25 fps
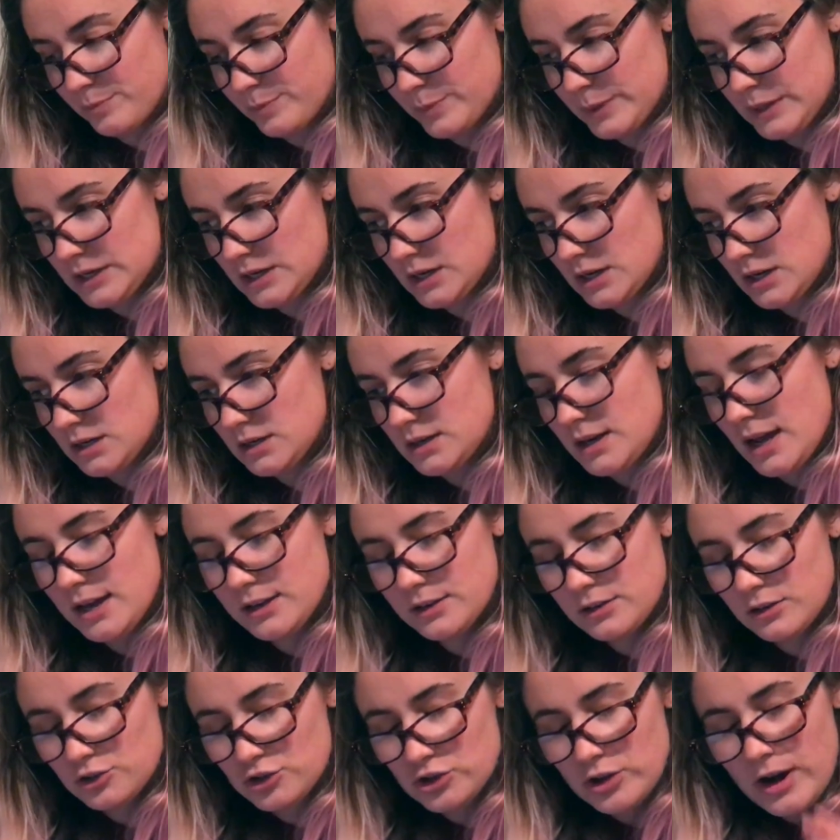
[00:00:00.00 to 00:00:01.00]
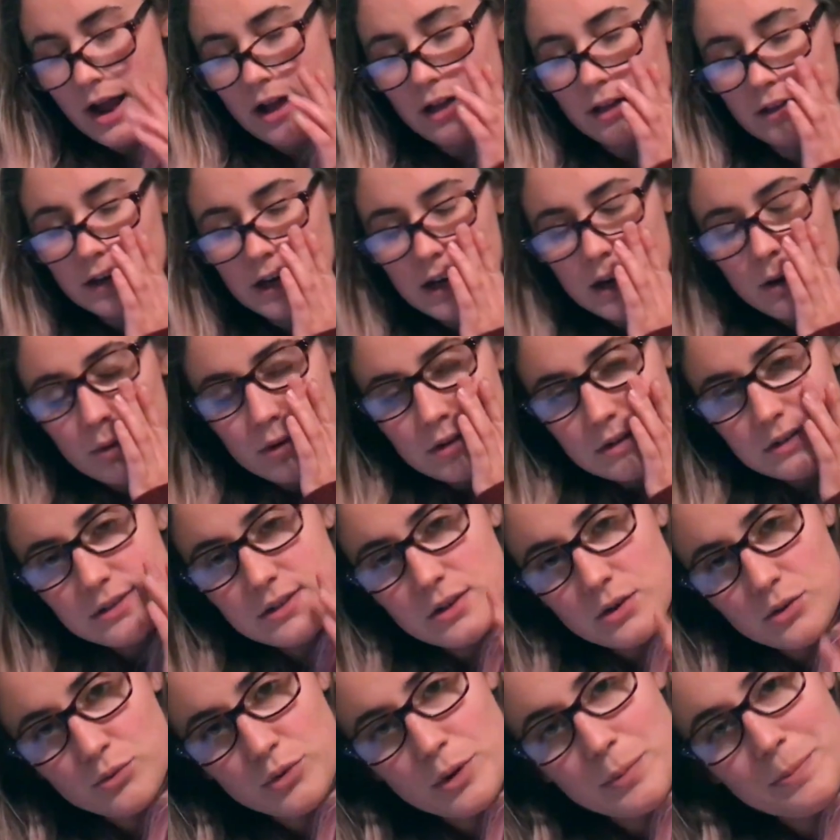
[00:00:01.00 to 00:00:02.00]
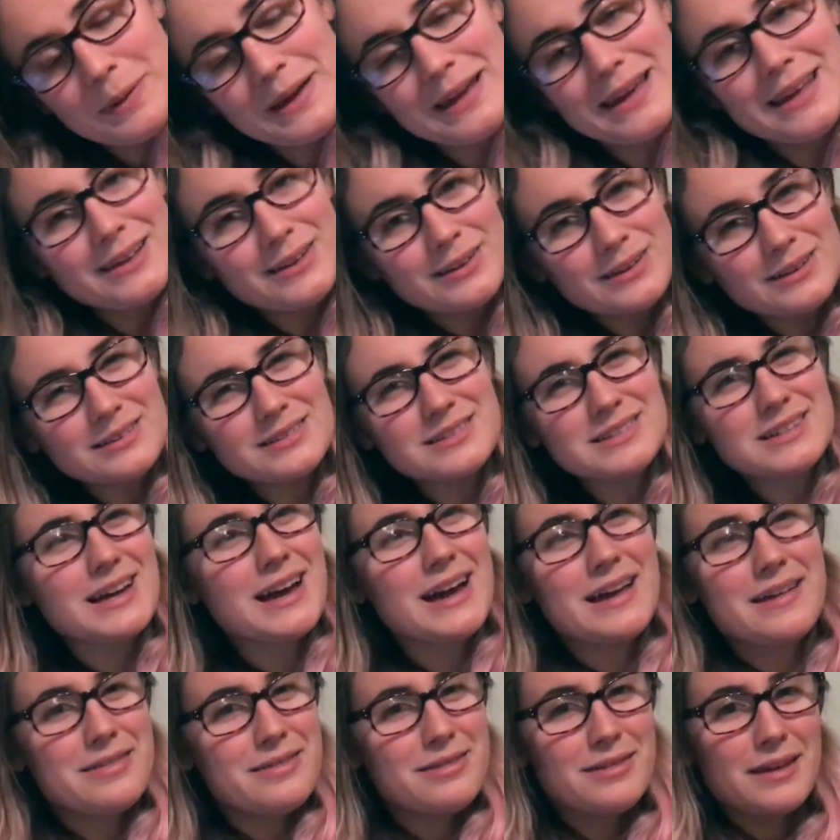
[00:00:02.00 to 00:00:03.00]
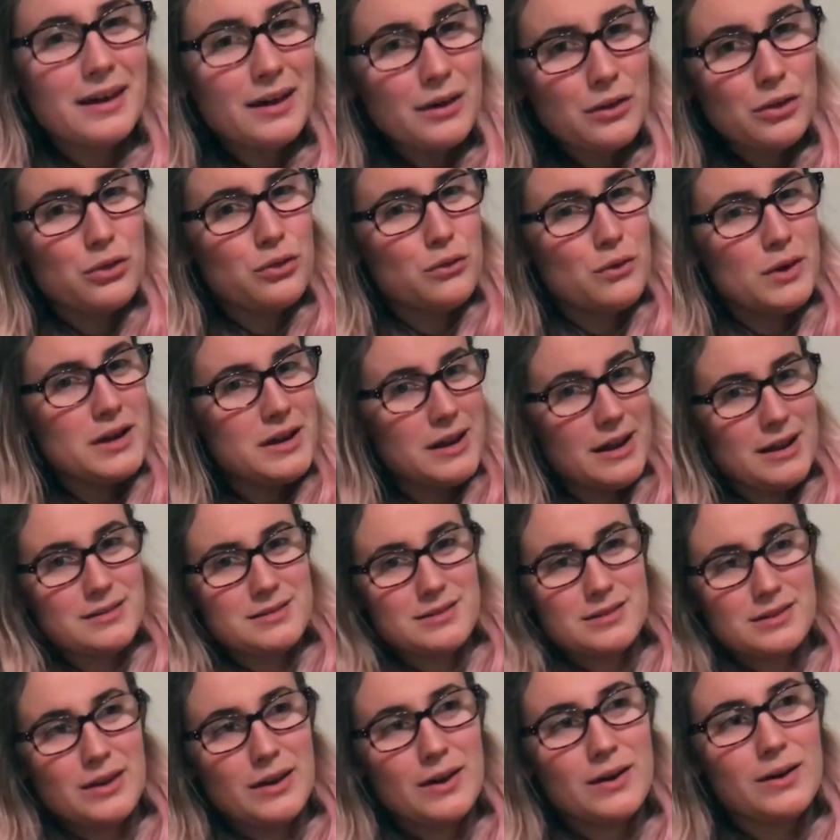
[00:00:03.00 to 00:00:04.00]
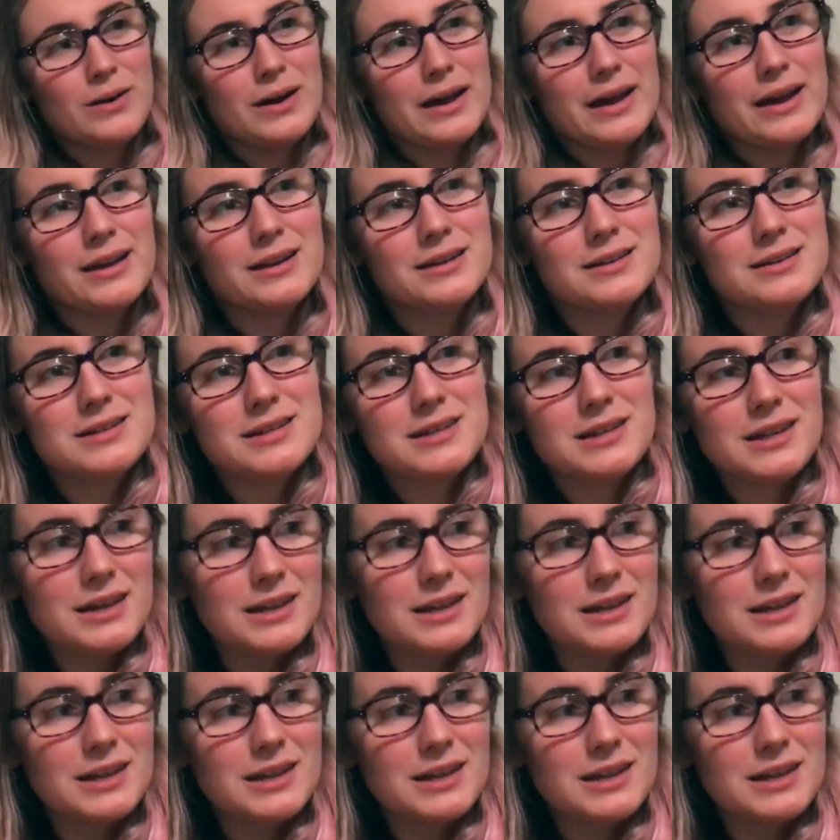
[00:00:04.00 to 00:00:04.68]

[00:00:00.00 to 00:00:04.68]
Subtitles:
But net neutrality was repealed, I think 3 days ago, and